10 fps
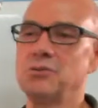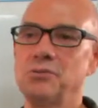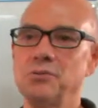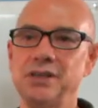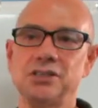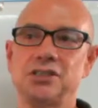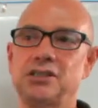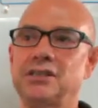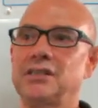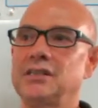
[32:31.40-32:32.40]

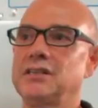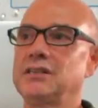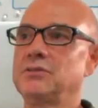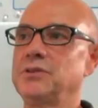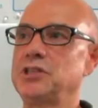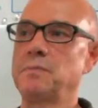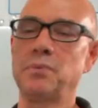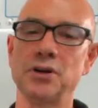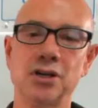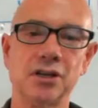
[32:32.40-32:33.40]
Which which
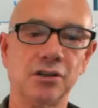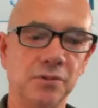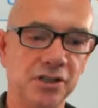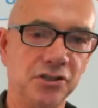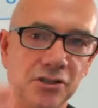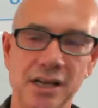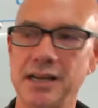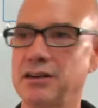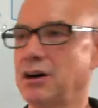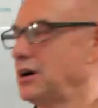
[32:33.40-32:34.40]
burger would you
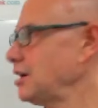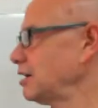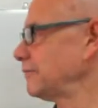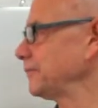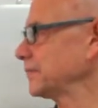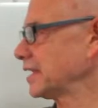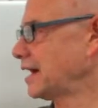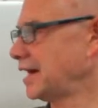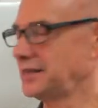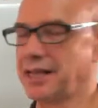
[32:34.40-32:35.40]
like? Oh,
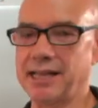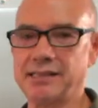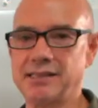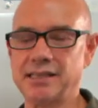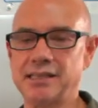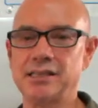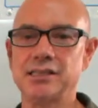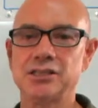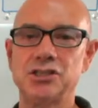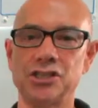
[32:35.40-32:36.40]
I'd like the
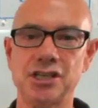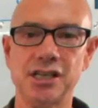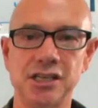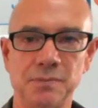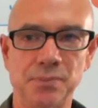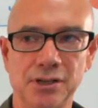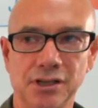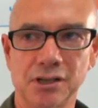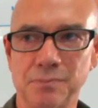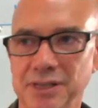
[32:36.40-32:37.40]

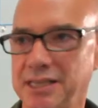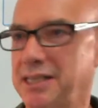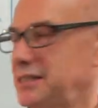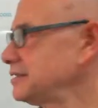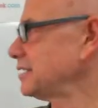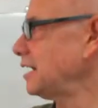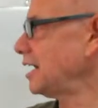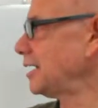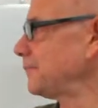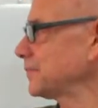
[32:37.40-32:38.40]
cheeseburger, please.
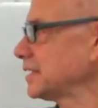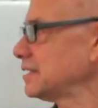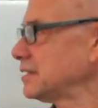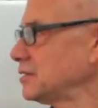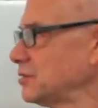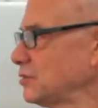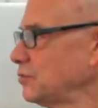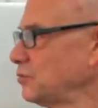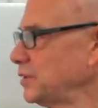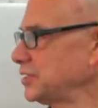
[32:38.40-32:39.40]
Um,
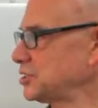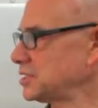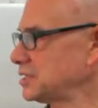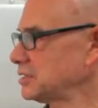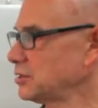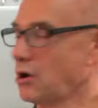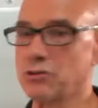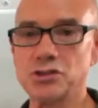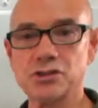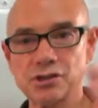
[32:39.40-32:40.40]
which, oh,
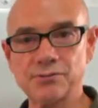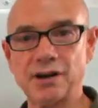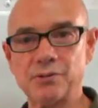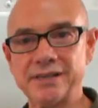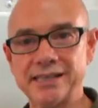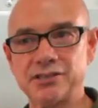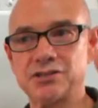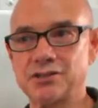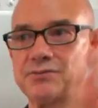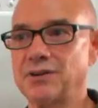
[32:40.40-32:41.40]
stir fry. We did
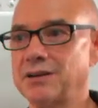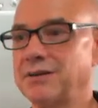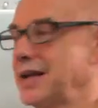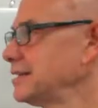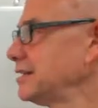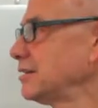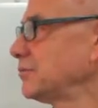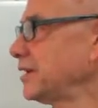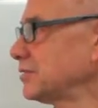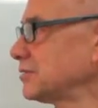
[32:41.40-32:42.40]
stir fry, right?
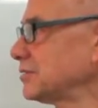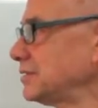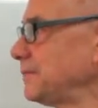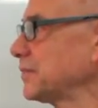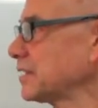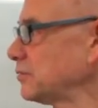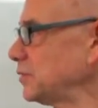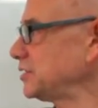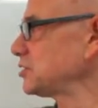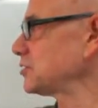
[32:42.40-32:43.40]
We also,
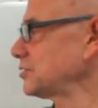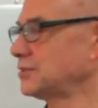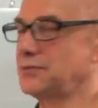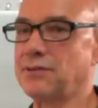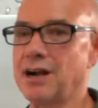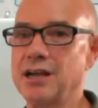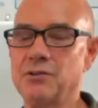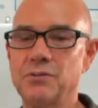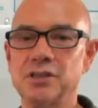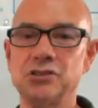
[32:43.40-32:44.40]
which stir fry
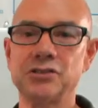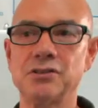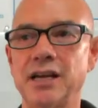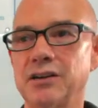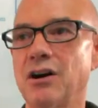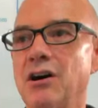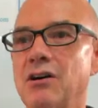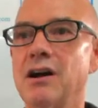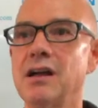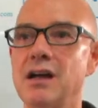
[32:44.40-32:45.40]
would you like?
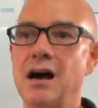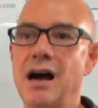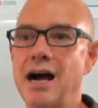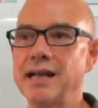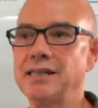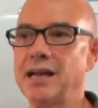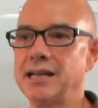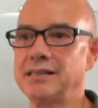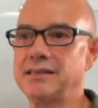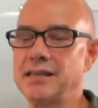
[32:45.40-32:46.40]
Oh, I'd
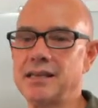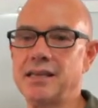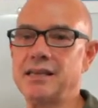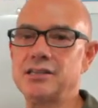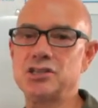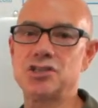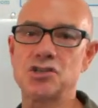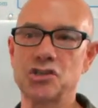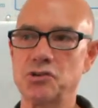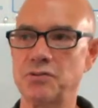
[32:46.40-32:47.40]
like the
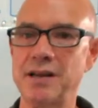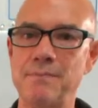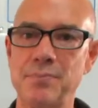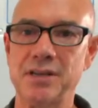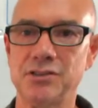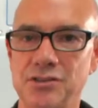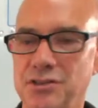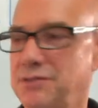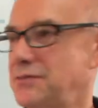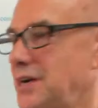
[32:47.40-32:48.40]
shrimp
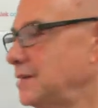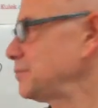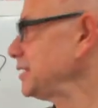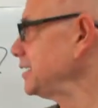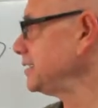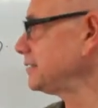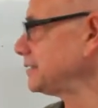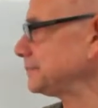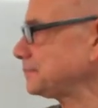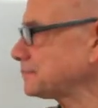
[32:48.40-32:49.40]
stir fry,
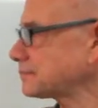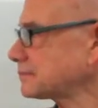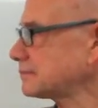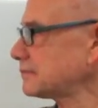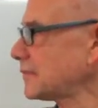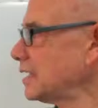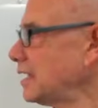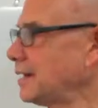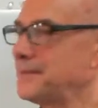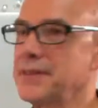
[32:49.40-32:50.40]
please.
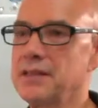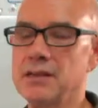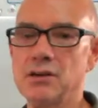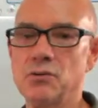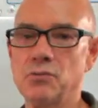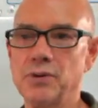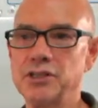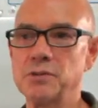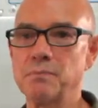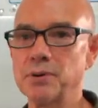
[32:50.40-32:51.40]
Um,
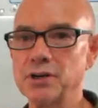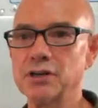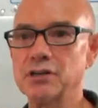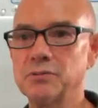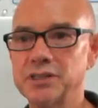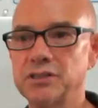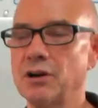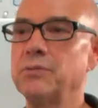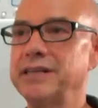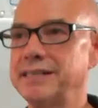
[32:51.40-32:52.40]
which burger would,
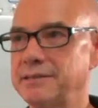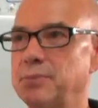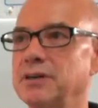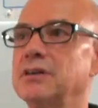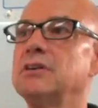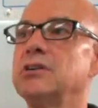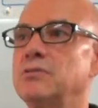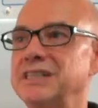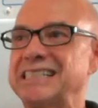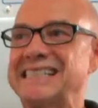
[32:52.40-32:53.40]
oh, we did burger.
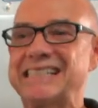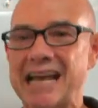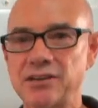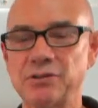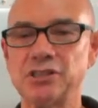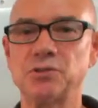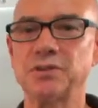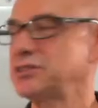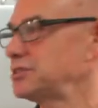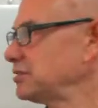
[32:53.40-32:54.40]
Which sandwich
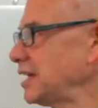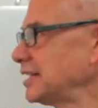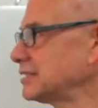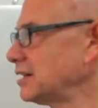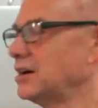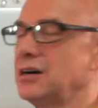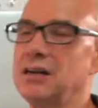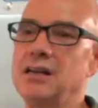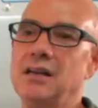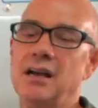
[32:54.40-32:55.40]
would you like?
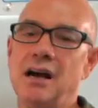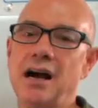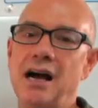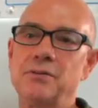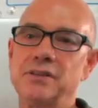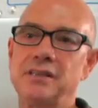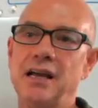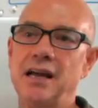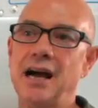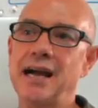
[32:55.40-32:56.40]
Oh, I would
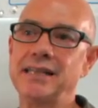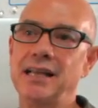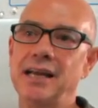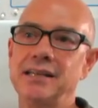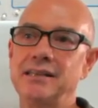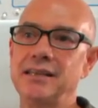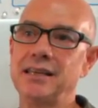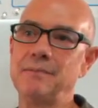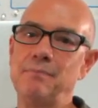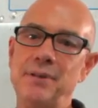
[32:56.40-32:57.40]
like, I'd like
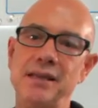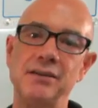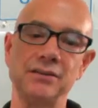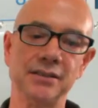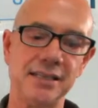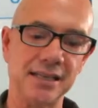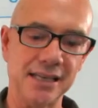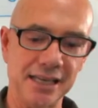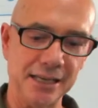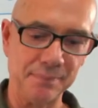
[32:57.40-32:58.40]
the B L
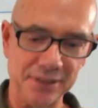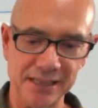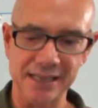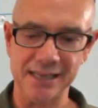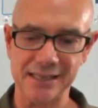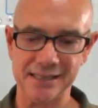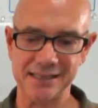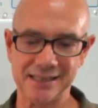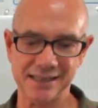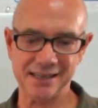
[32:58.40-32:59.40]
T,
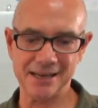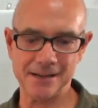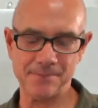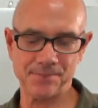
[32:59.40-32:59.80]
please. Yeah.